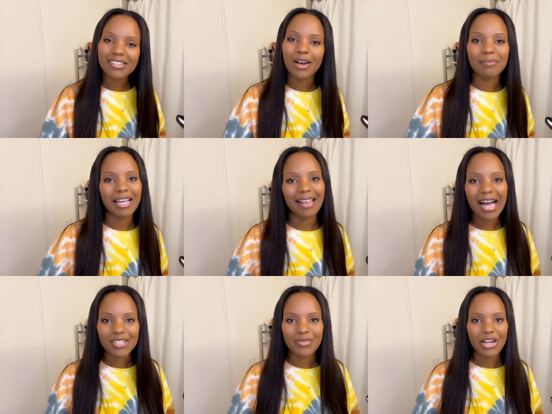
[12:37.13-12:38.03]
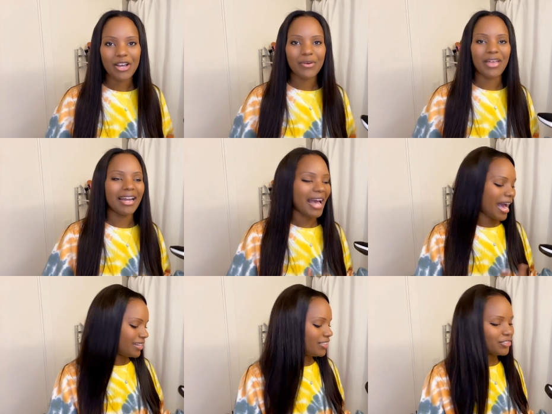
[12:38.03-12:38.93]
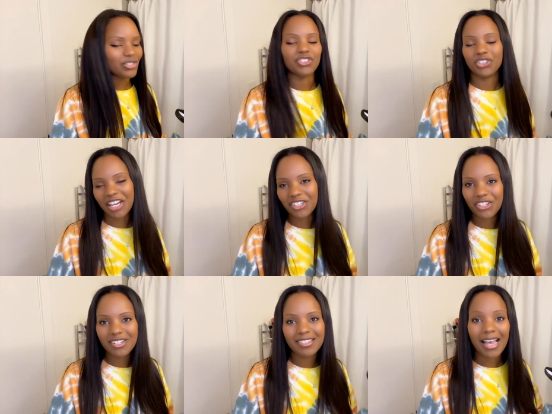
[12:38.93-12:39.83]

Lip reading: on my last video that had their suggestions.